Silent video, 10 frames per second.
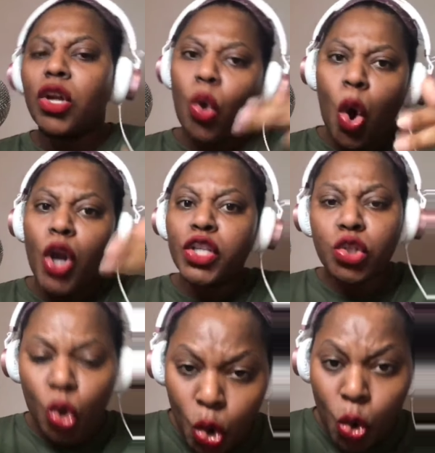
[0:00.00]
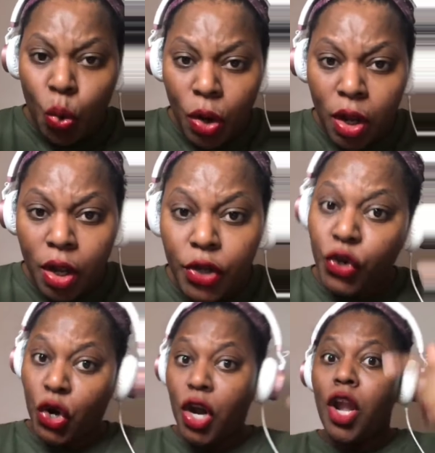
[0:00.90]
According to who?
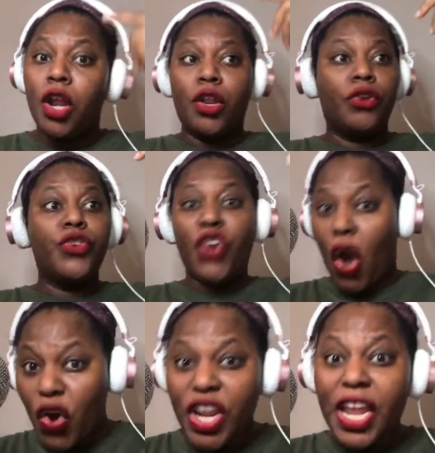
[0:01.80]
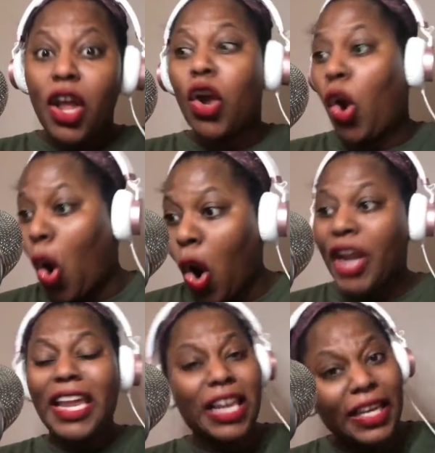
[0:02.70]
Your nerdy,
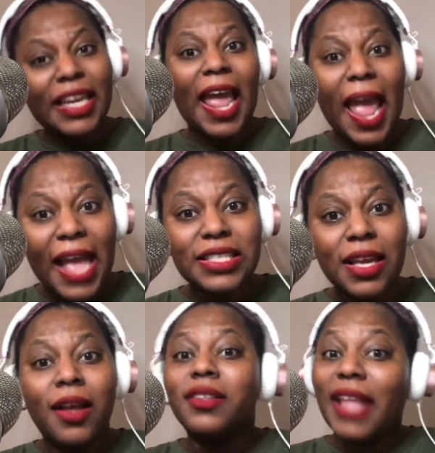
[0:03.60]
corny looking ass?